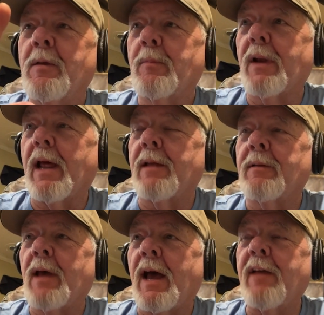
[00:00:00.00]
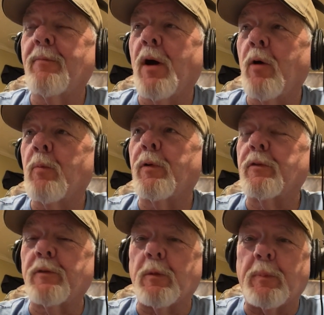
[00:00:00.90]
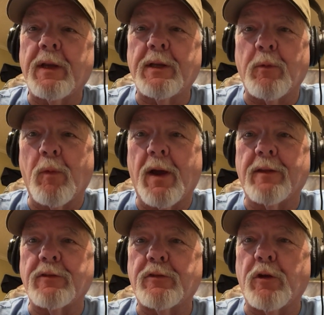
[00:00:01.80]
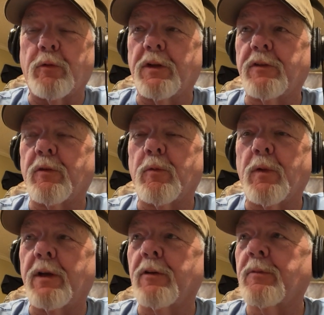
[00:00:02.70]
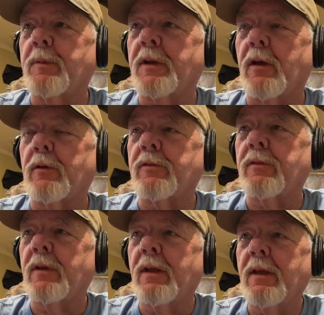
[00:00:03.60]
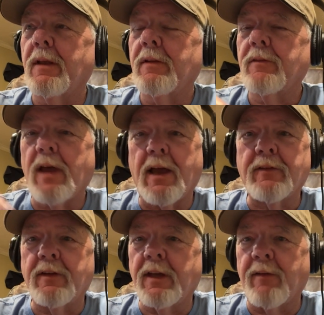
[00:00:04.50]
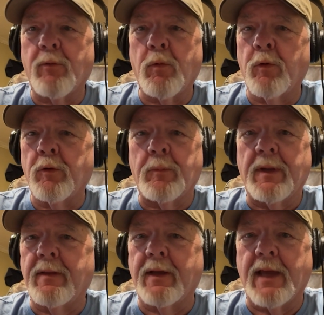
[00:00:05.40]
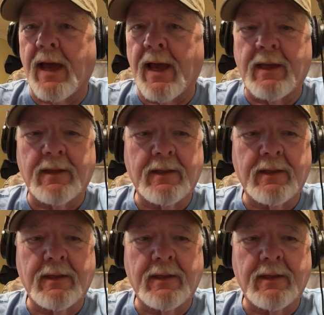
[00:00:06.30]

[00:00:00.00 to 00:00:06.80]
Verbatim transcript: But I have my own personal opinion why the show did so well is because Toxie never wanted to be the guy.